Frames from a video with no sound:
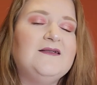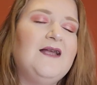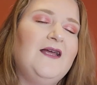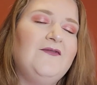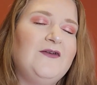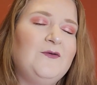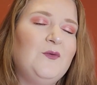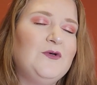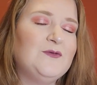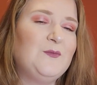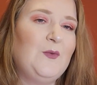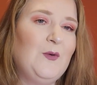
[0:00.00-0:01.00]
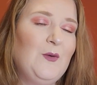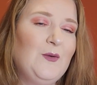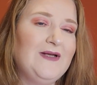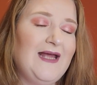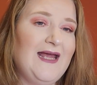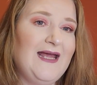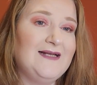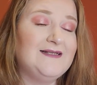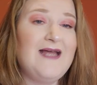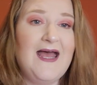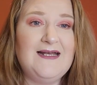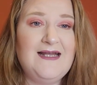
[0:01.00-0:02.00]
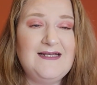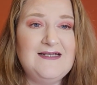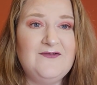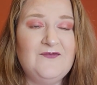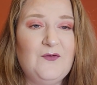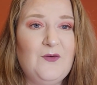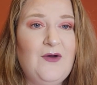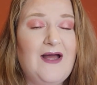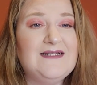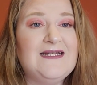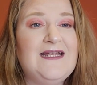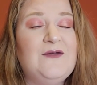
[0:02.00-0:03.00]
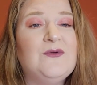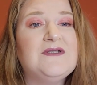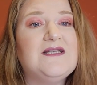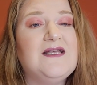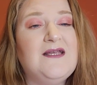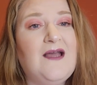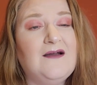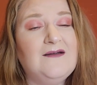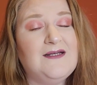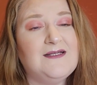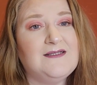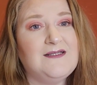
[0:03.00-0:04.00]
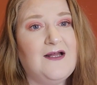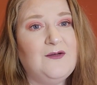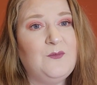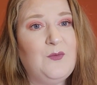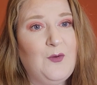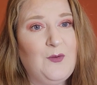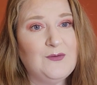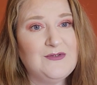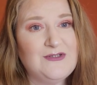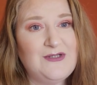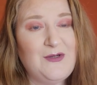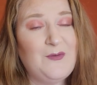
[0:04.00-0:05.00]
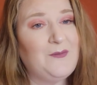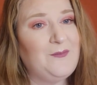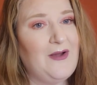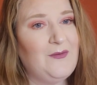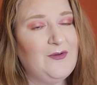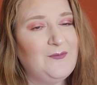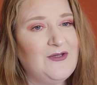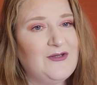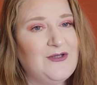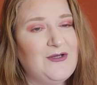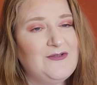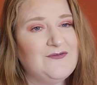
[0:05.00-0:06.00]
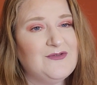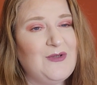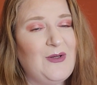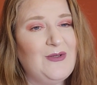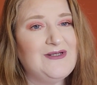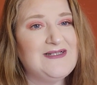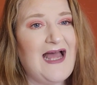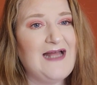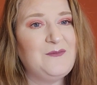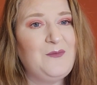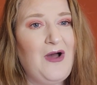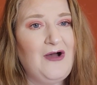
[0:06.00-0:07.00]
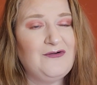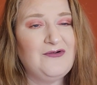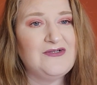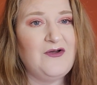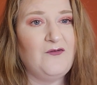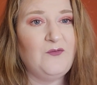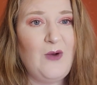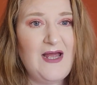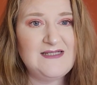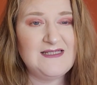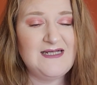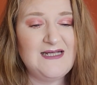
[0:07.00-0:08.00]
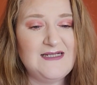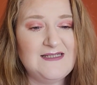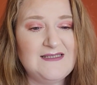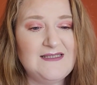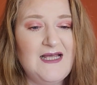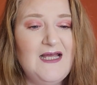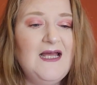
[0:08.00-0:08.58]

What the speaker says: David was born in 1084 and he was the youngest son born to Malcolm III of Scotland and Margaret of Wessex.